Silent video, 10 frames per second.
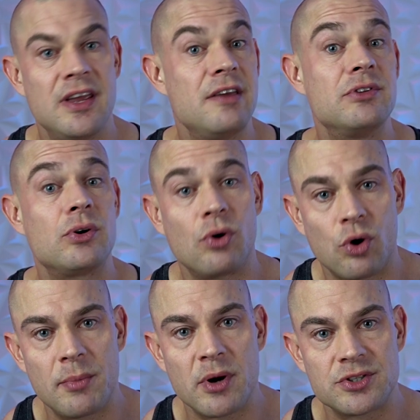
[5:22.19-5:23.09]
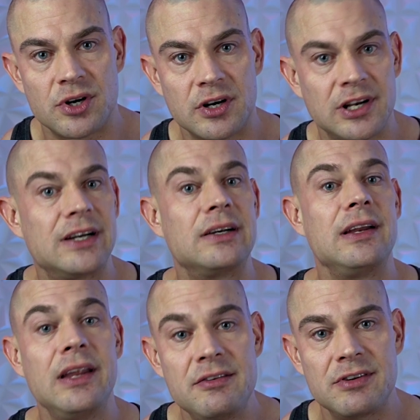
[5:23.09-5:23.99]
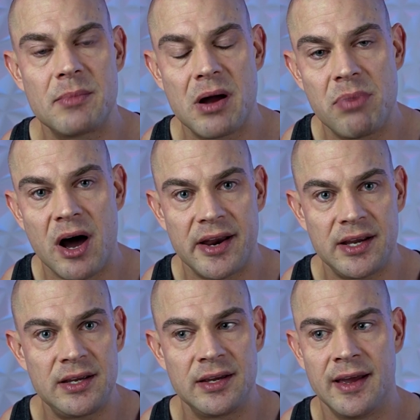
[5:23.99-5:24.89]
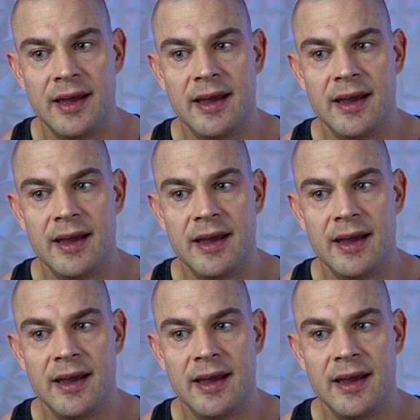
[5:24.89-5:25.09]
even though the hormones are clearly leaving my body.